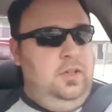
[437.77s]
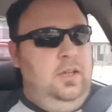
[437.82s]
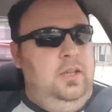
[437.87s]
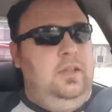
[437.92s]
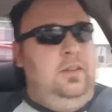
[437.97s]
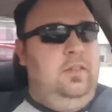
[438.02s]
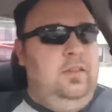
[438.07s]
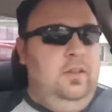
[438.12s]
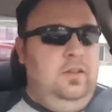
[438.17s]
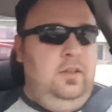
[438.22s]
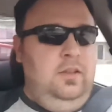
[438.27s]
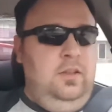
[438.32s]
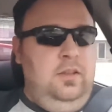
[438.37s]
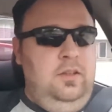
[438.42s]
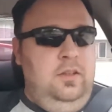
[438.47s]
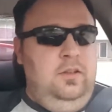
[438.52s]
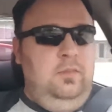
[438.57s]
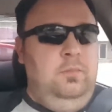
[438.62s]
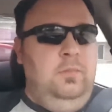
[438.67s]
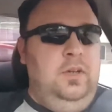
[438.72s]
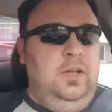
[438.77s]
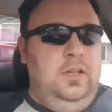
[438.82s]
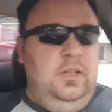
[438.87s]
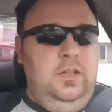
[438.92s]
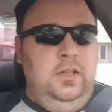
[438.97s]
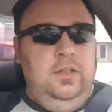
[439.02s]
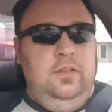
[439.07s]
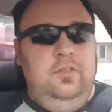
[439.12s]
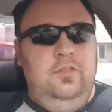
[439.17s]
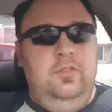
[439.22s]
And then my
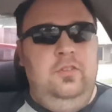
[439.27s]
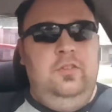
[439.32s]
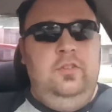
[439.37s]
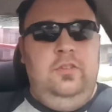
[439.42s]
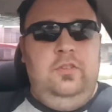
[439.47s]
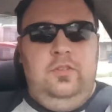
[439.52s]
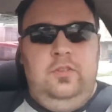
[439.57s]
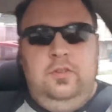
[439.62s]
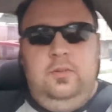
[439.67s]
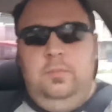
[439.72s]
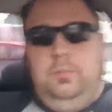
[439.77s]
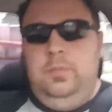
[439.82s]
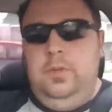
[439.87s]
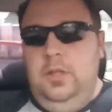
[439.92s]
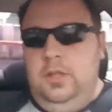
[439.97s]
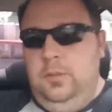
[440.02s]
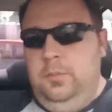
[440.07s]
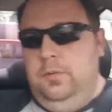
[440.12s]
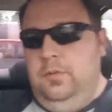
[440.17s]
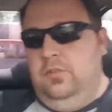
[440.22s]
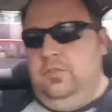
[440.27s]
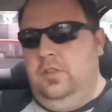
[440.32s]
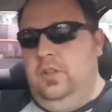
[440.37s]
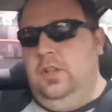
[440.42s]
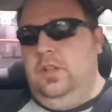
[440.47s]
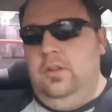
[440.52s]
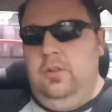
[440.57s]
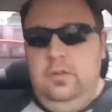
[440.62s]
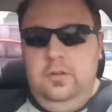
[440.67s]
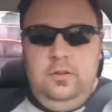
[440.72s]
niece's baby
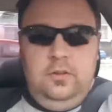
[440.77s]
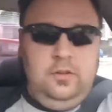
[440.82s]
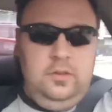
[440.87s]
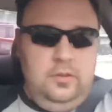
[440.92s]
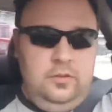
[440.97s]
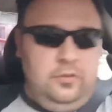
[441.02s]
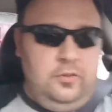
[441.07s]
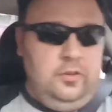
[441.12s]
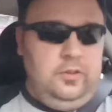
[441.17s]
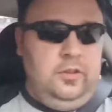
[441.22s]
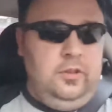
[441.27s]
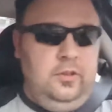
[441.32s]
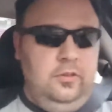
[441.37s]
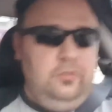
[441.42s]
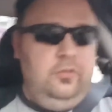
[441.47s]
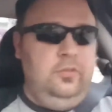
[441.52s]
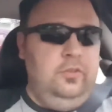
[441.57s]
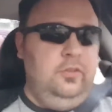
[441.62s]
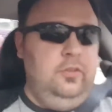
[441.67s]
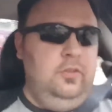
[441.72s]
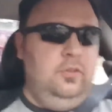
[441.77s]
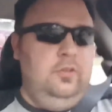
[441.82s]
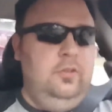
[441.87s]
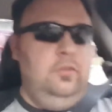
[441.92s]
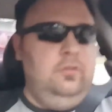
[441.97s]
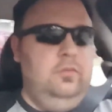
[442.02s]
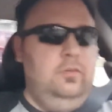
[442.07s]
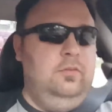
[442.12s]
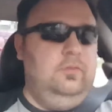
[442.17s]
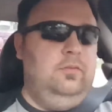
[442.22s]
shower is also
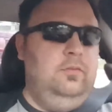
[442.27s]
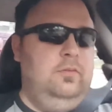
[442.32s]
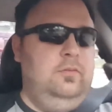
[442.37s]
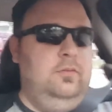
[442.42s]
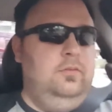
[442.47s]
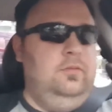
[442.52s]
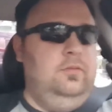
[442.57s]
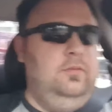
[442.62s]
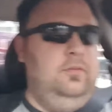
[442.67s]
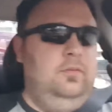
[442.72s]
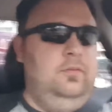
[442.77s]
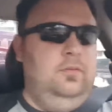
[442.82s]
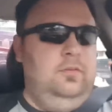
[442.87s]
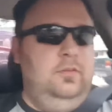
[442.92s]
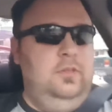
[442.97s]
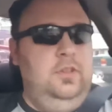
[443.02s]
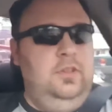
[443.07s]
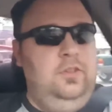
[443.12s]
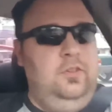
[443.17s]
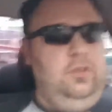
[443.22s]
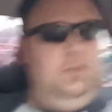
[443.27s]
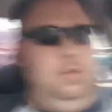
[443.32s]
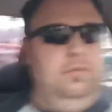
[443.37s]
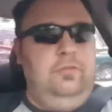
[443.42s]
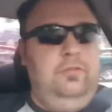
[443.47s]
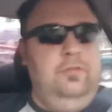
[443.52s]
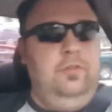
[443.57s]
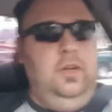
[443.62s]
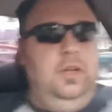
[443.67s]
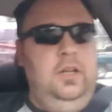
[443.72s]
it's on a
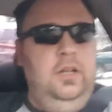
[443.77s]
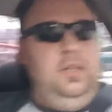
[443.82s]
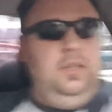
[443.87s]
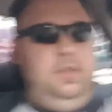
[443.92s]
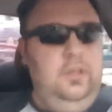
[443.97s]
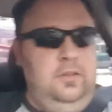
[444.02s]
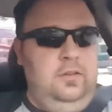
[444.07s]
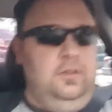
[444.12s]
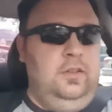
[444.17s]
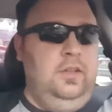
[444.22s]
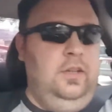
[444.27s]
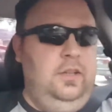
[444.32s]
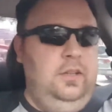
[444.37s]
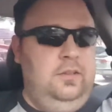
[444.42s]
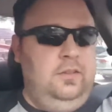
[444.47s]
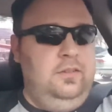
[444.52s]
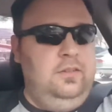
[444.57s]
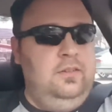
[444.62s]
Friday night,